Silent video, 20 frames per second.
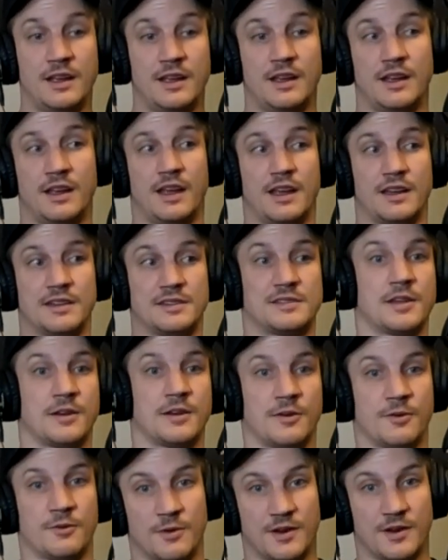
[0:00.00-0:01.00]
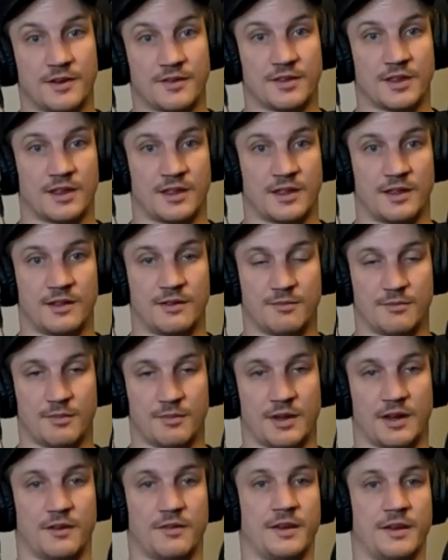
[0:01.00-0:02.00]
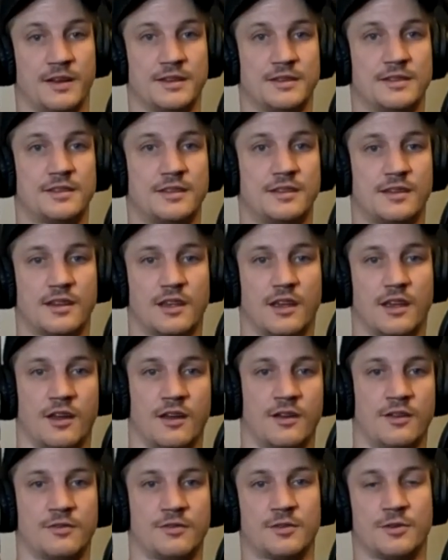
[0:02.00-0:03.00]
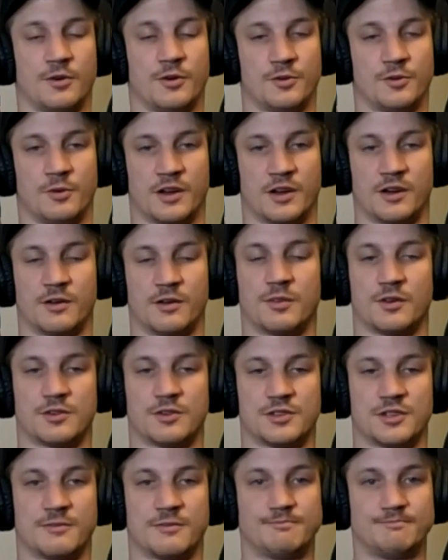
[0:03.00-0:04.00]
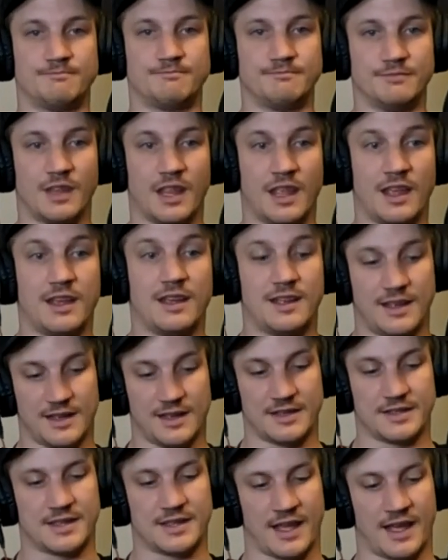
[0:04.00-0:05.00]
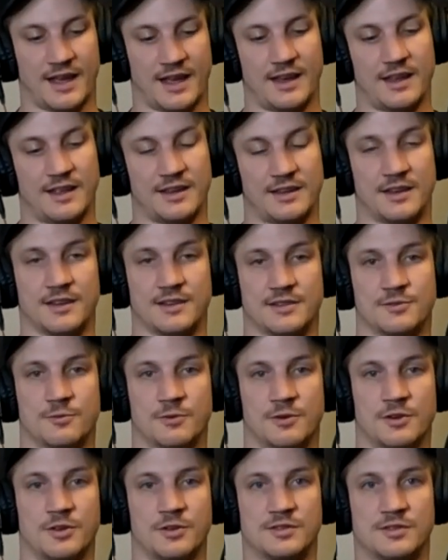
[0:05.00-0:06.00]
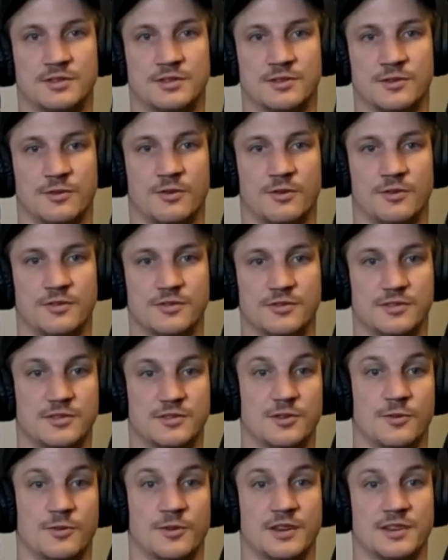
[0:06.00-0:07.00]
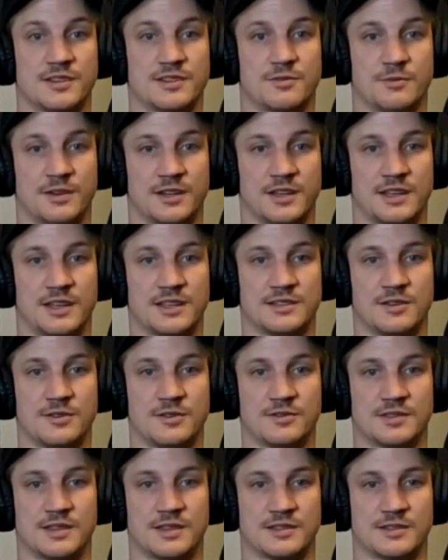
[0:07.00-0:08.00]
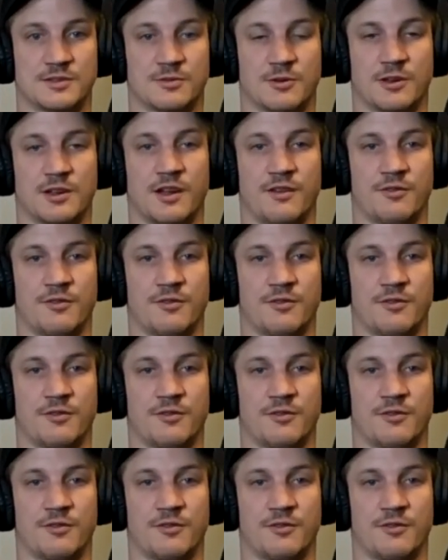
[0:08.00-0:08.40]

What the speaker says: And so one of the benefits of cold water immersion is that it does reduce soreness when it is used as a recovery